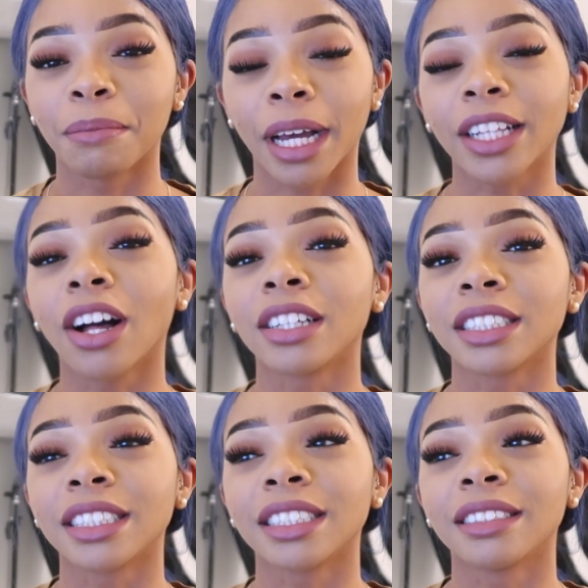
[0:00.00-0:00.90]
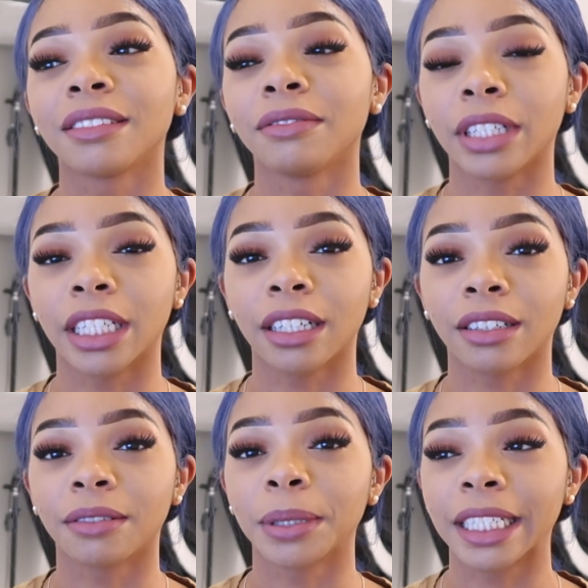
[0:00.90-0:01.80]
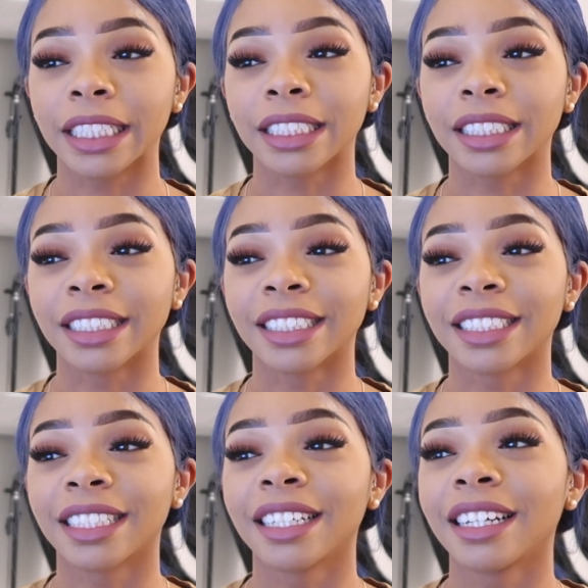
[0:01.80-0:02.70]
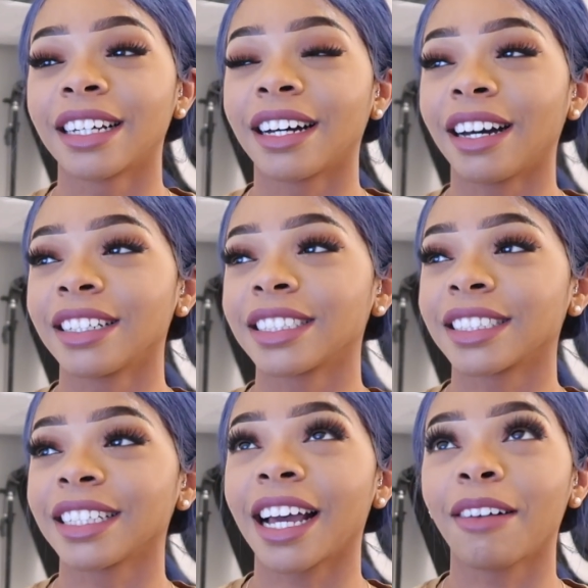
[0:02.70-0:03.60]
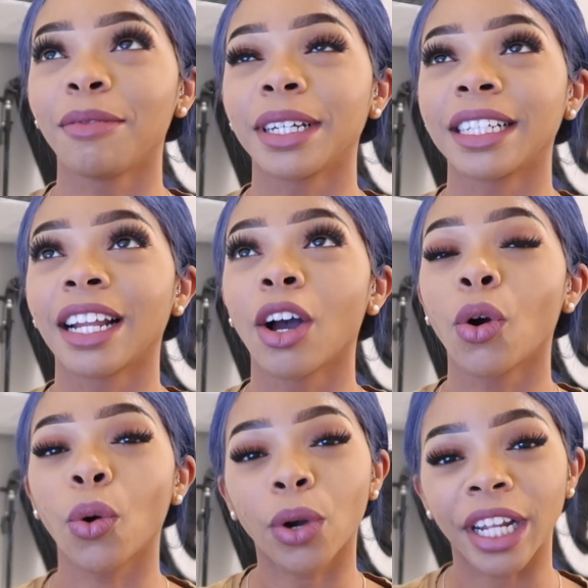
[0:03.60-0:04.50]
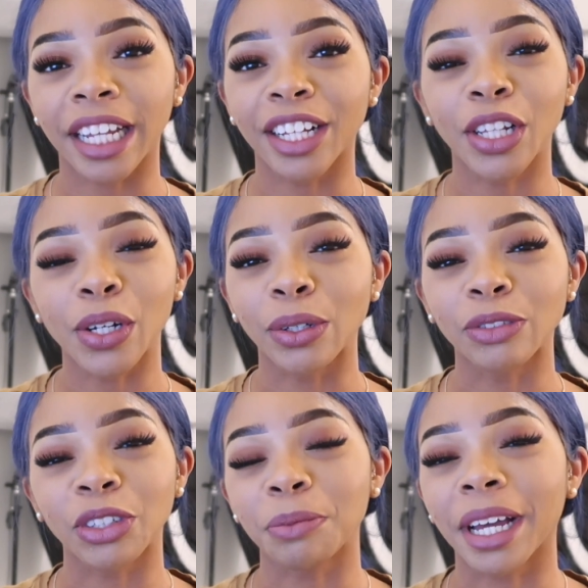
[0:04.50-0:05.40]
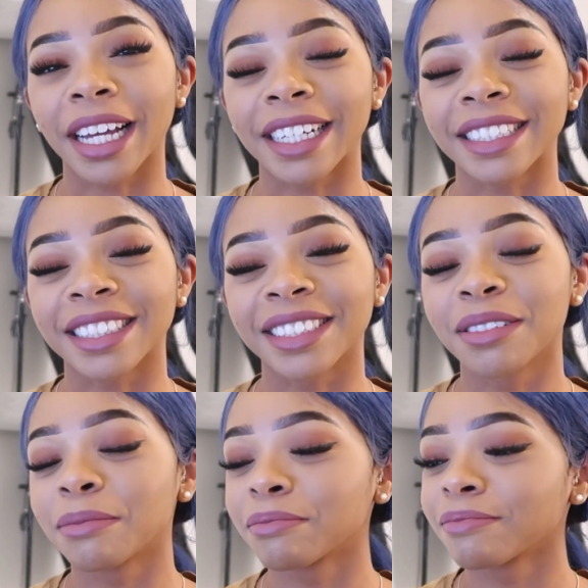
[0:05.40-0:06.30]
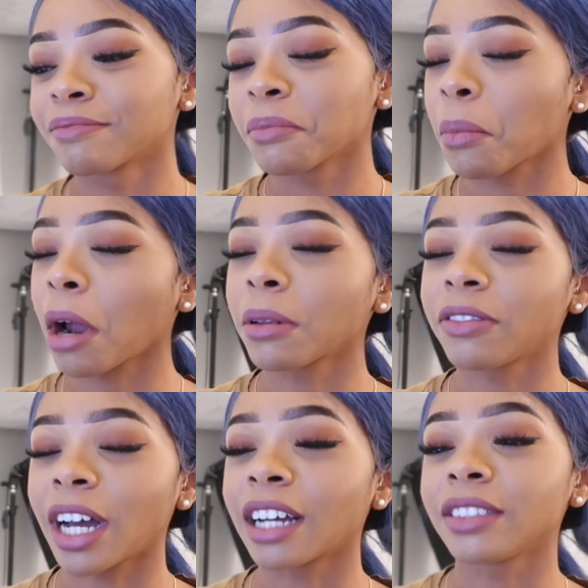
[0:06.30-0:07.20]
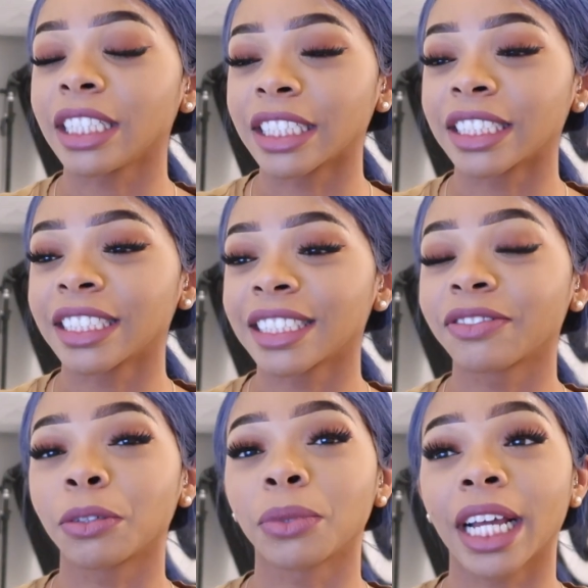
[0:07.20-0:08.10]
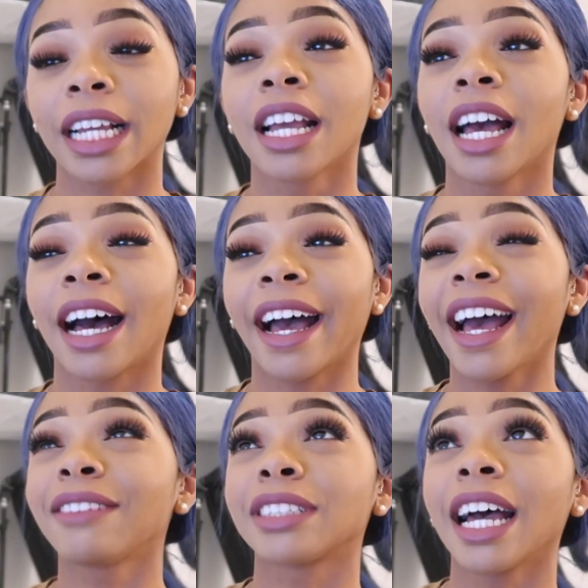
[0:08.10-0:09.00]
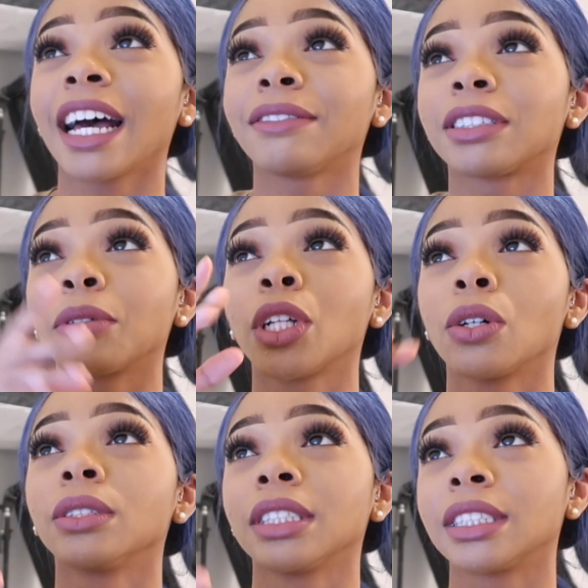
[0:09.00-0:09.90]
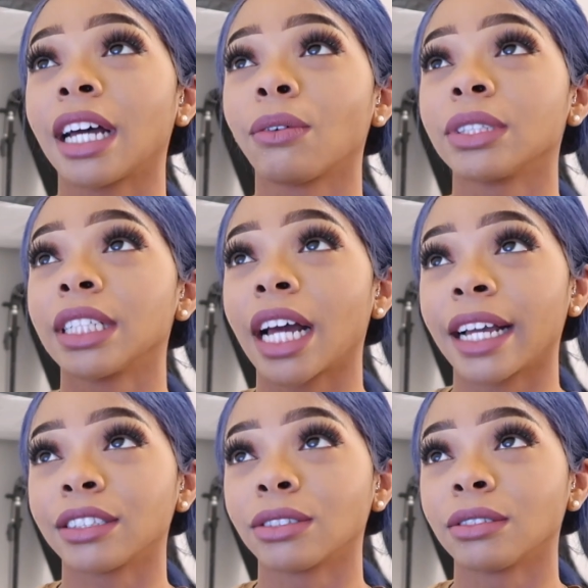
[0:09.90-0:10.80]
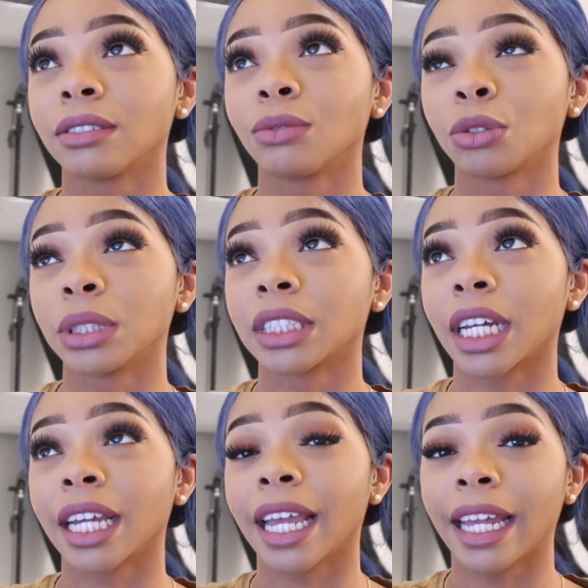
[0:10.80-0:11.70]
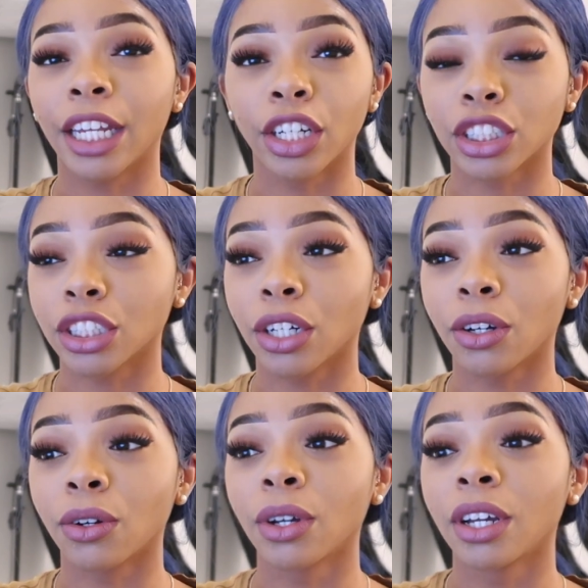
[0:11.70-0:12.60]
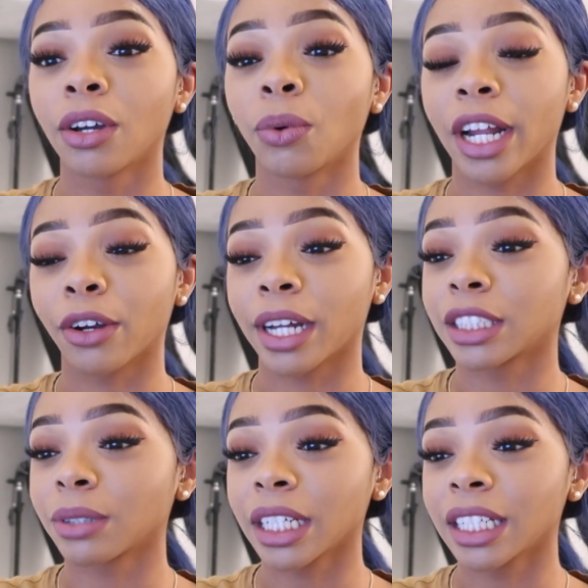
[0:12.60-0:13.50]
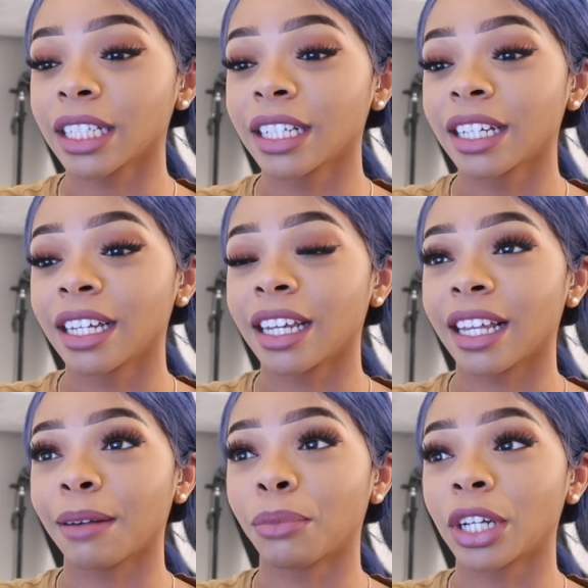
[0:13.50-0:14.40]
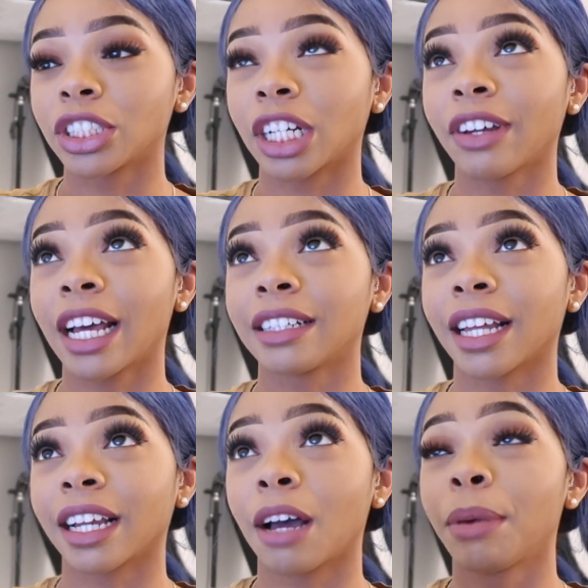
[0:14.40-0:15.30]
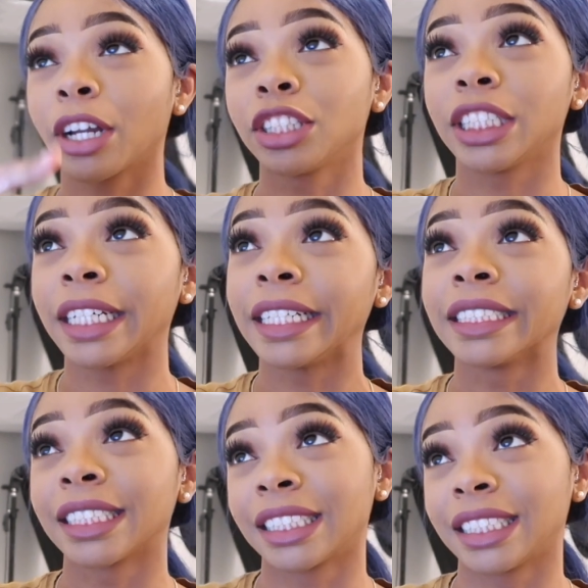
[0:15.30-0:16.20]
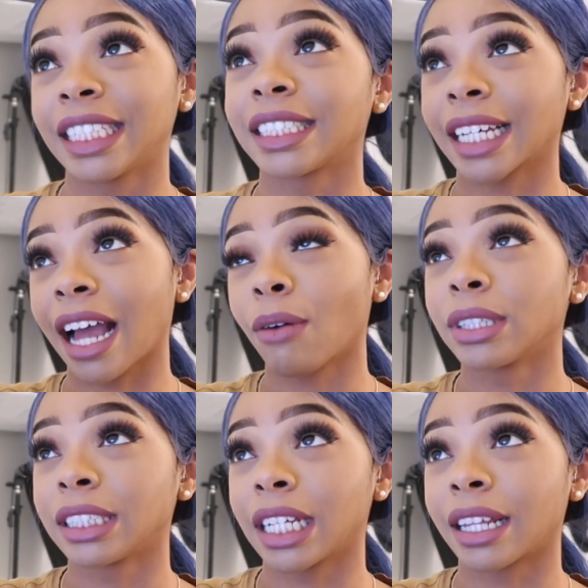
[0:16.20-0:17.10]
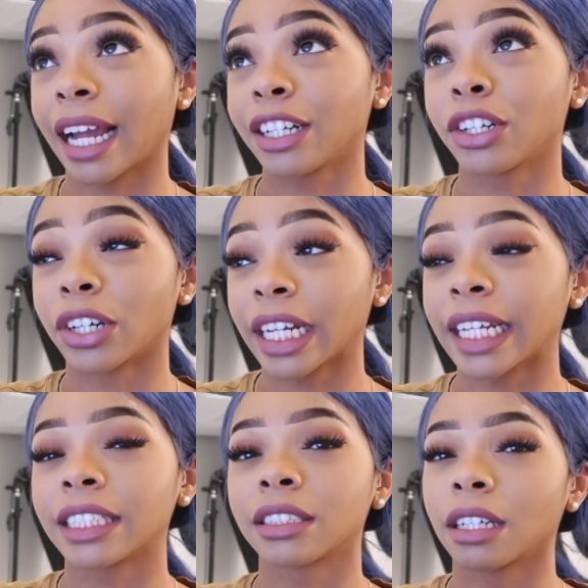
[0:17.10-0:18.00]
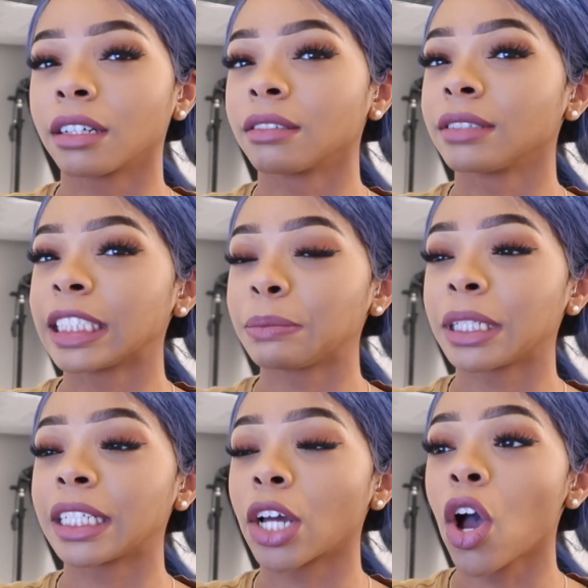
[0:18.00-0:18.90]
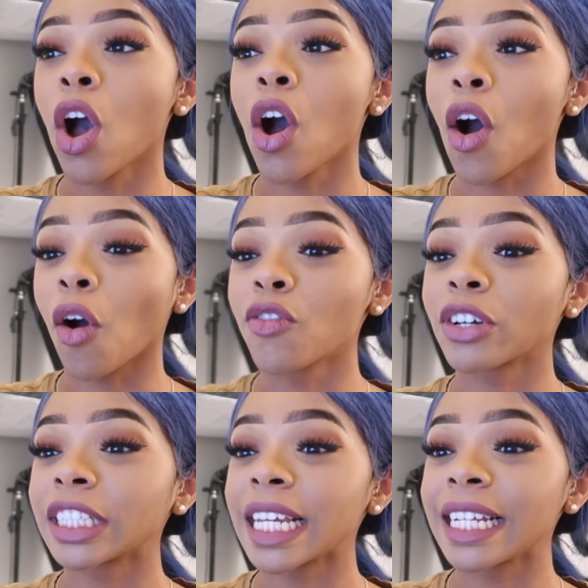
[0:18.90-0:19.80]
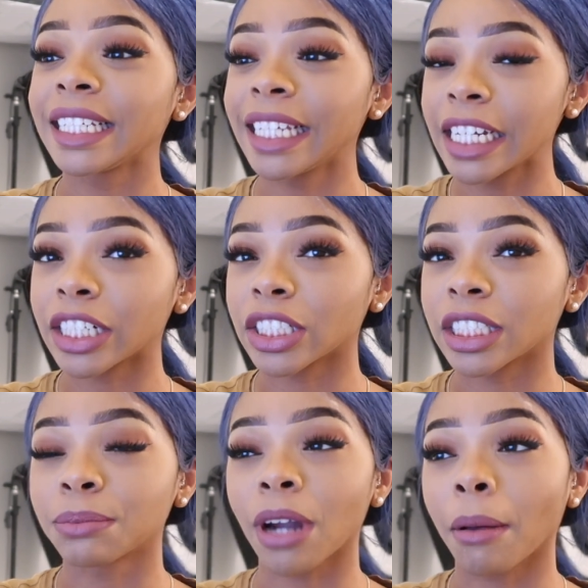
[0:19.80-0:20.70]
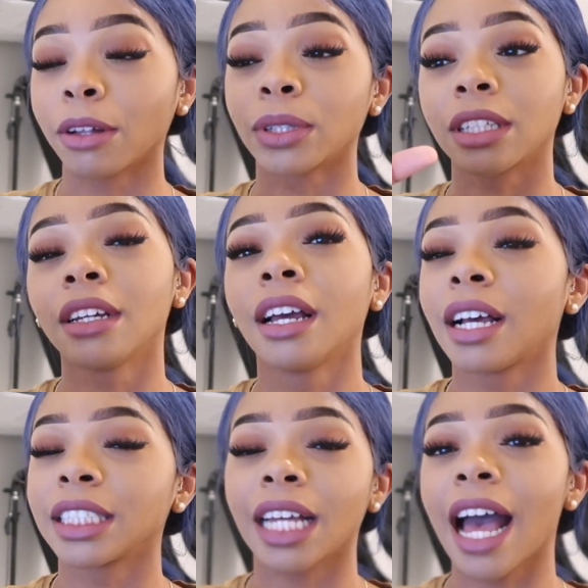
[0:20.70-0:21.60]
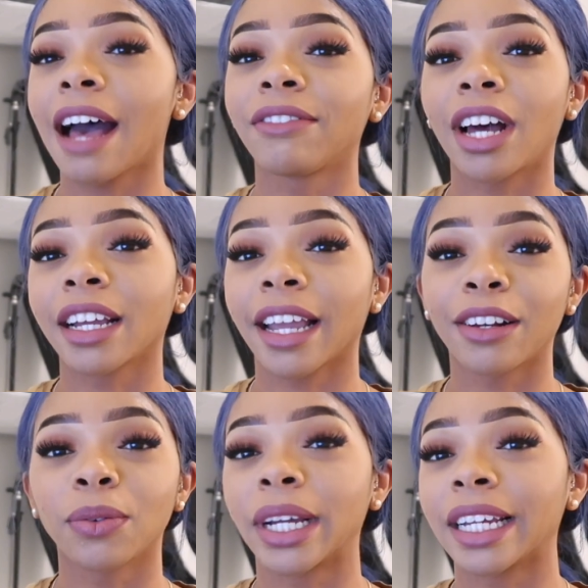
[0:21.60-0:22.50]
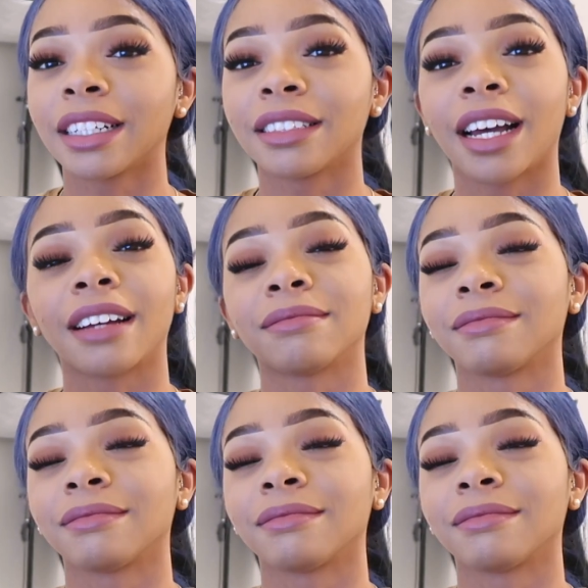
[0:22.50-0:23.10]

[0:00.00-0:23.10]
my closet video because honestly, I've been hoarding clothes for the past probably 5 years. From like, I have some clothes since I was in high school, which was like 8 years ago when I graduated. And I'm pretty sure I had like a pair of jeans since like I was in the 9th grade. So it's been over 10 years probably, because I have not gained weight.